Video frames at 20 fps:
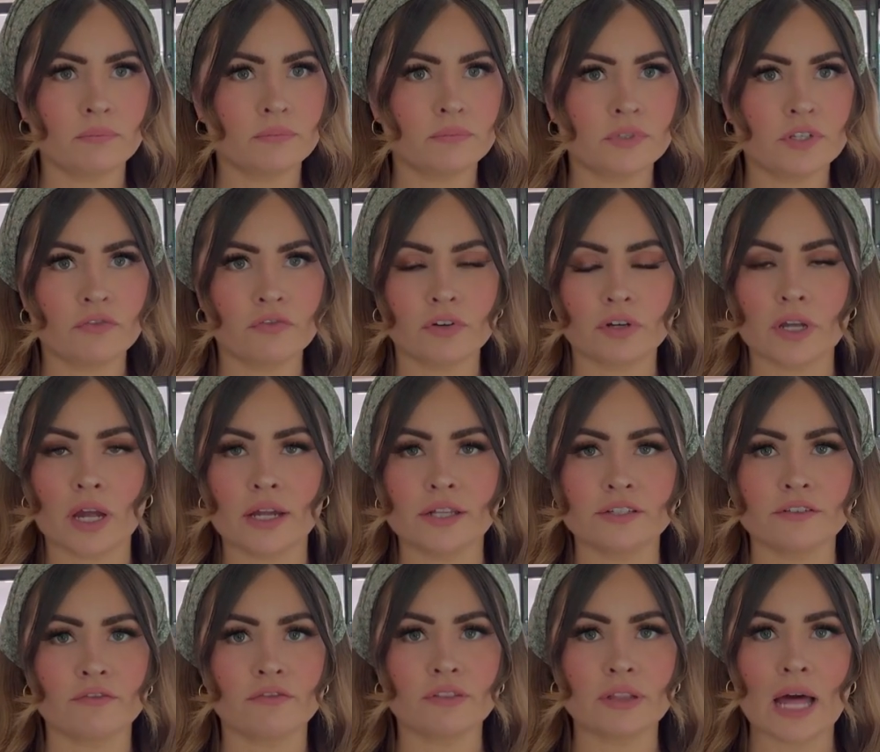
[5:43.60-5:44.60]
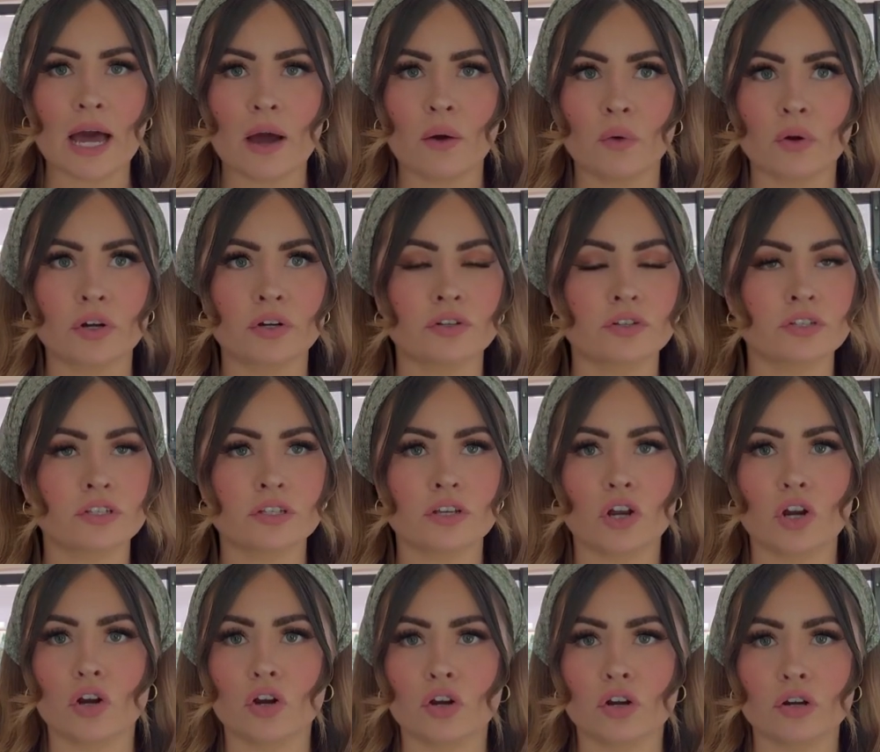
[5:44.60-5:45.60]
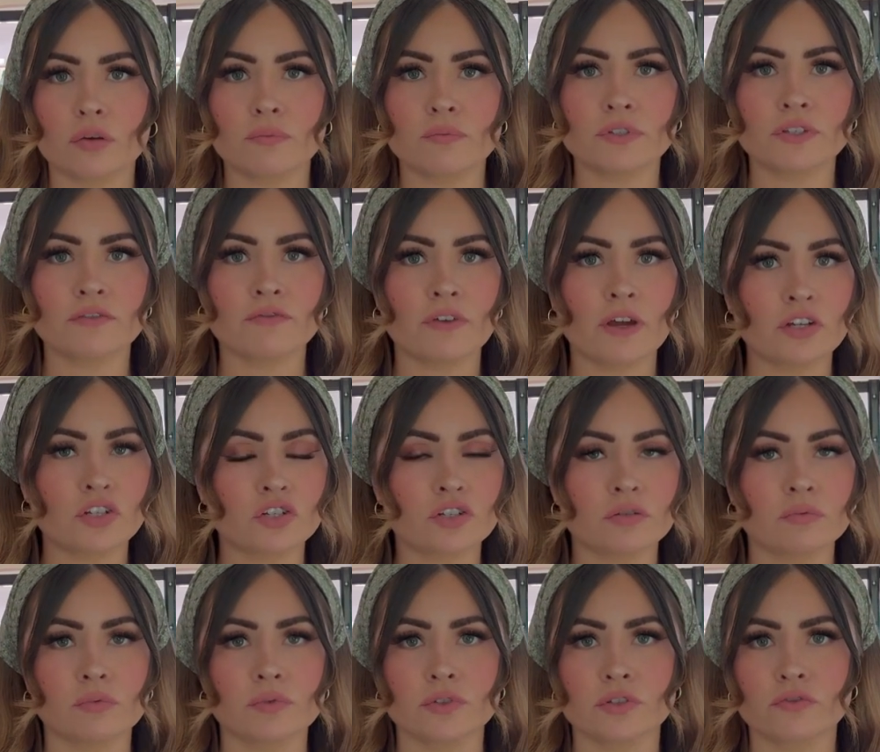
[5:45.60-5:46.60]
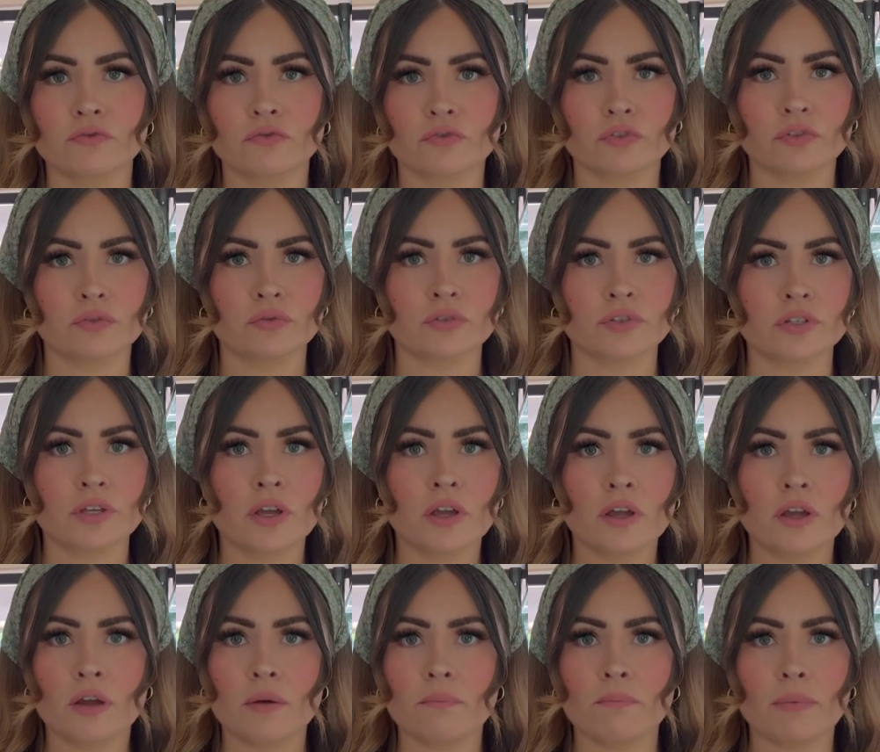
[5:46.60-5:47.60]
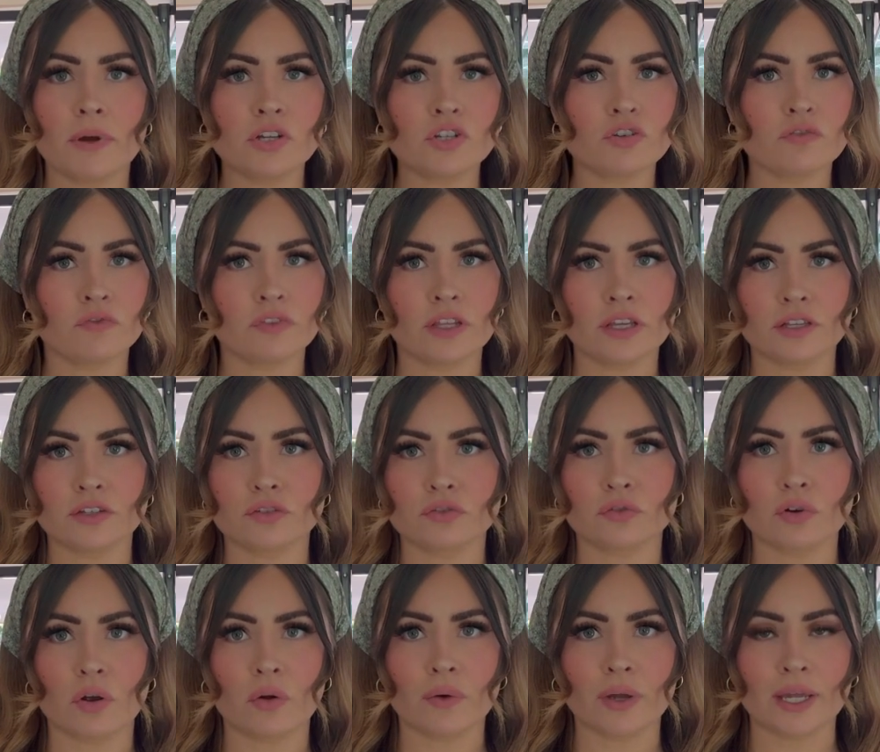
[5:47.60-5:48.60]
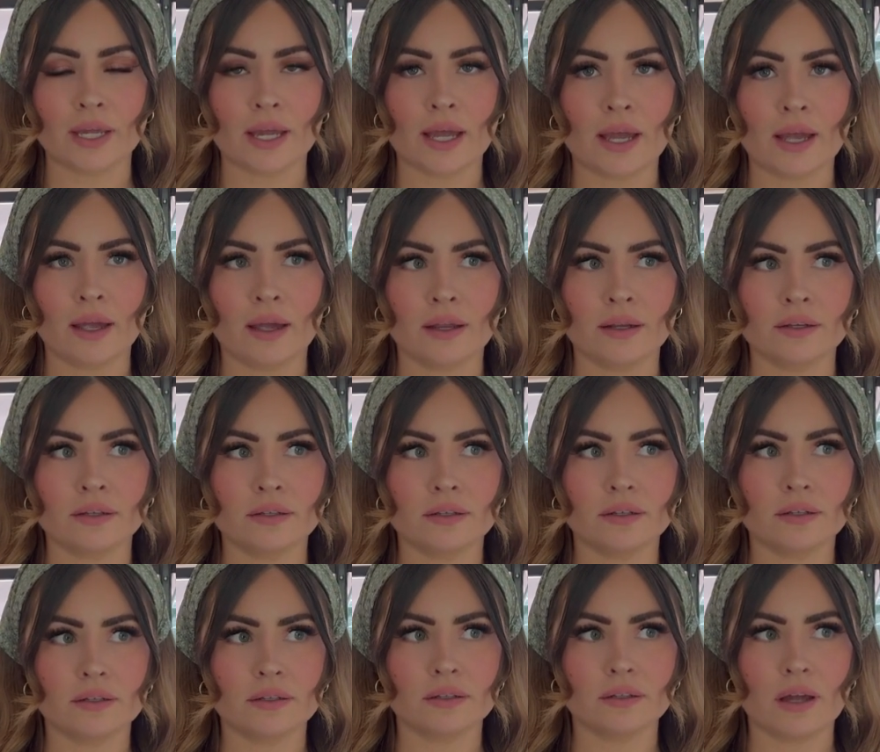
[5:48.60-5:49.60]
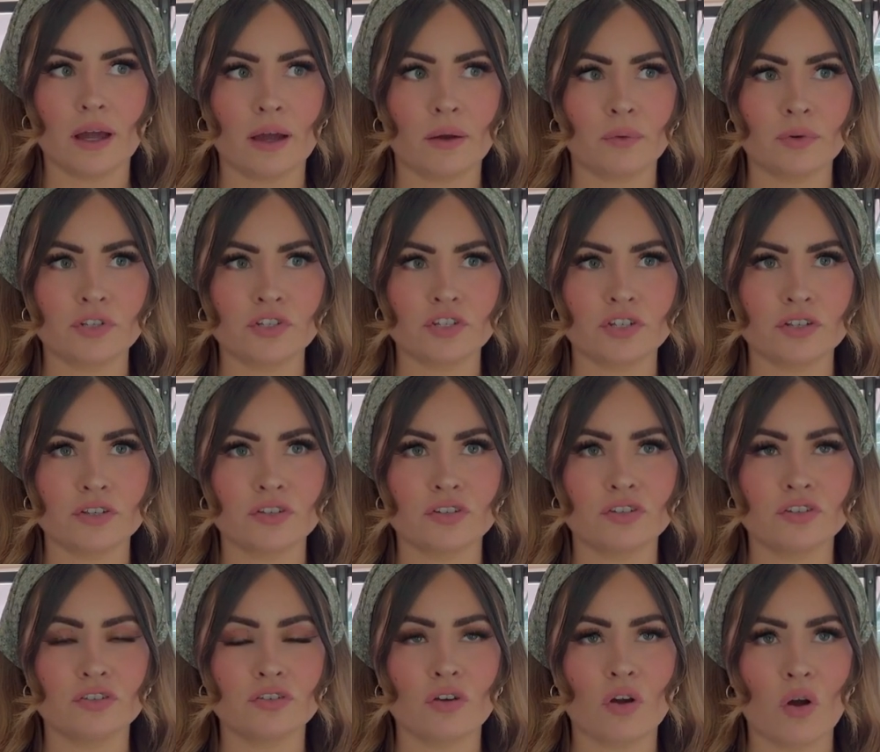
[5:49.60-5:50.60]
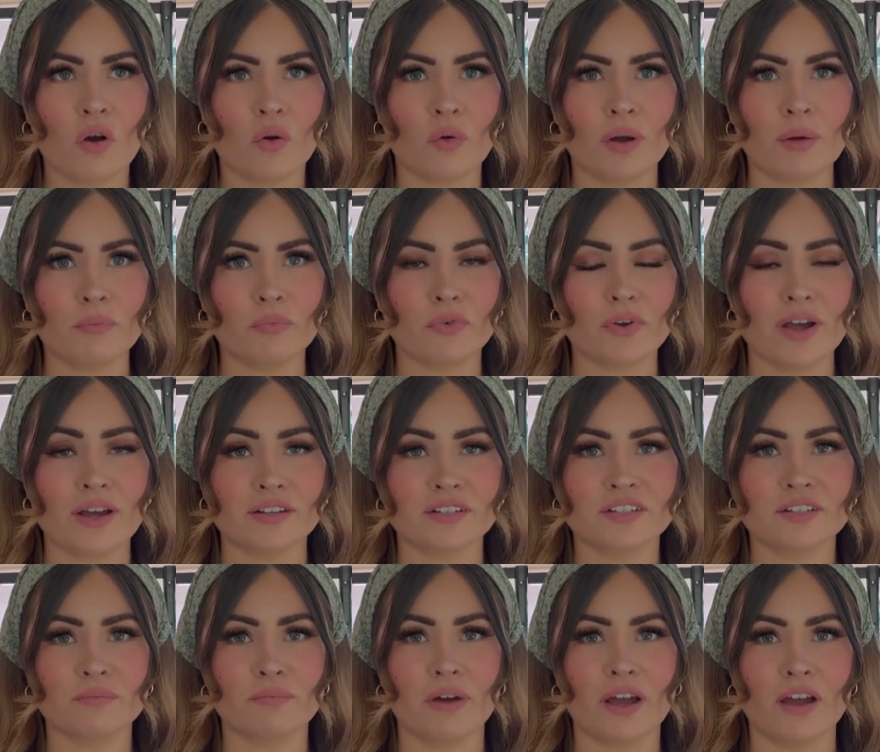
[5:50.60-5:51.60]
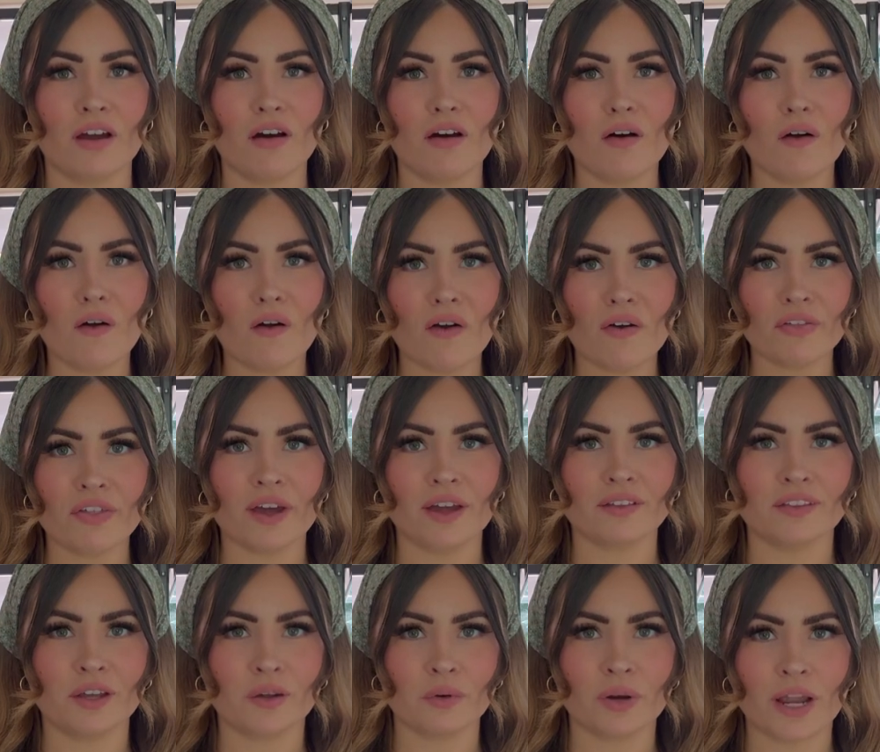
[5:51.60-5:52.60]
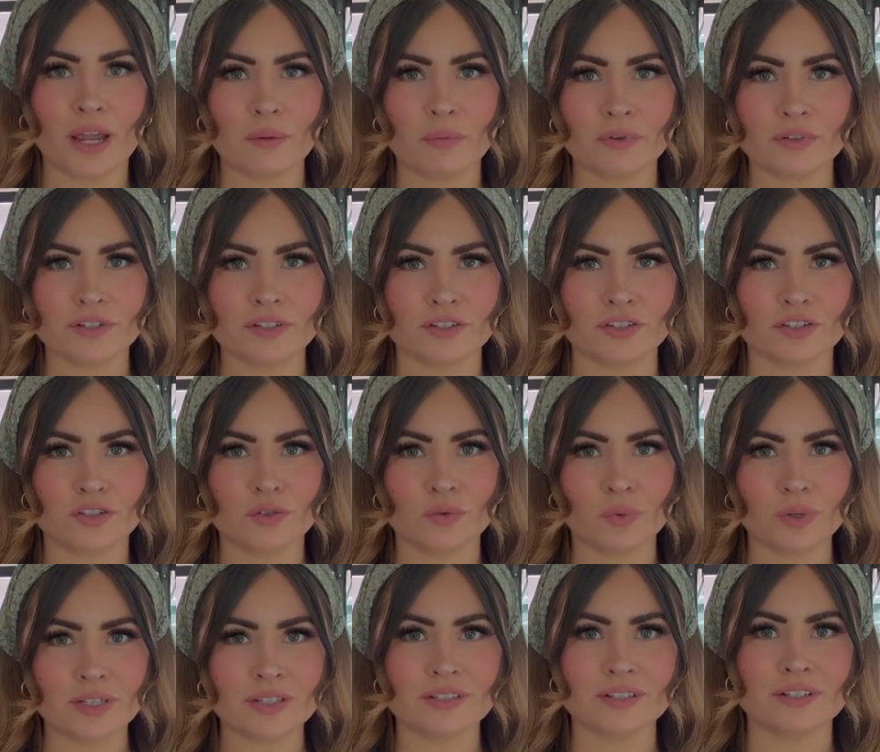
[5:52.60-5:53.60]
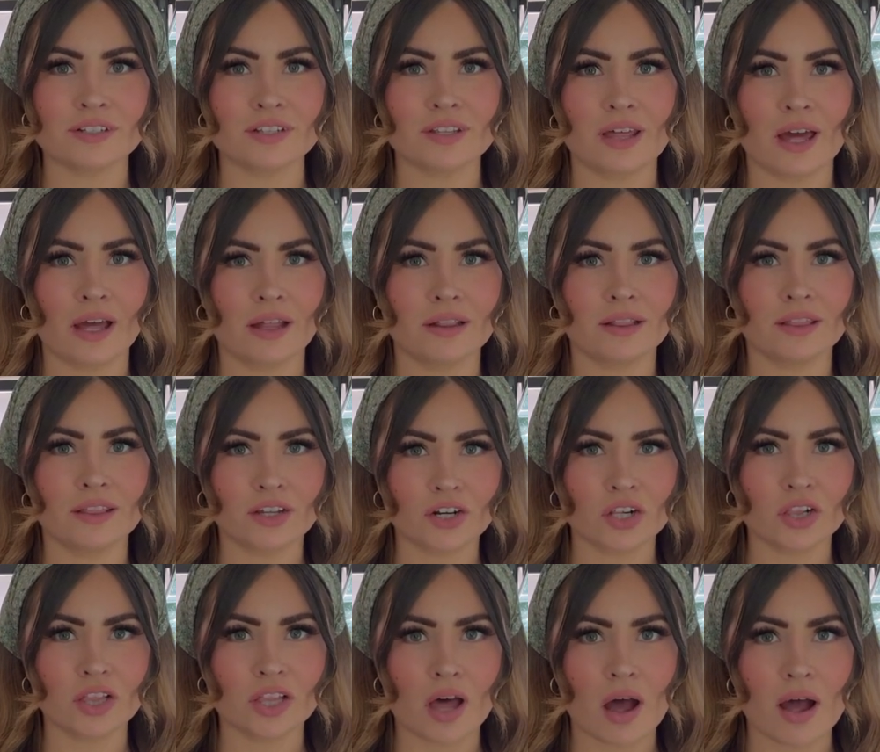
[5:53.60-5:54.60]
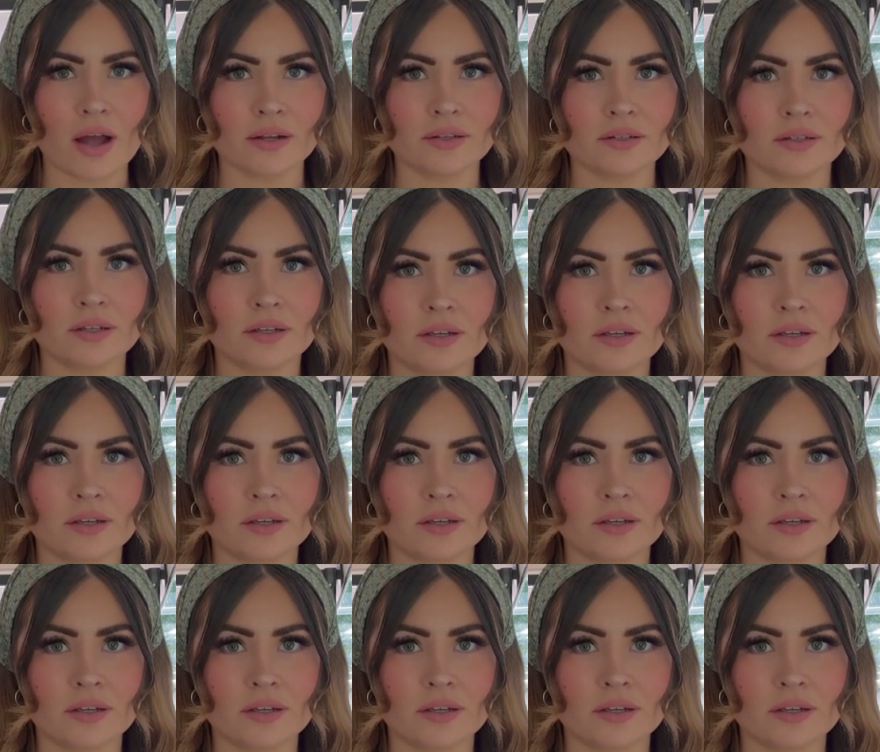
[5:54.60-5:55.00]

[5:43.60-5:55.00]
different kinds of flowers, herbs, vegetables, fruits, bunch of things growing, and I was just so impressed by all that they were able to squeeze into that little lot.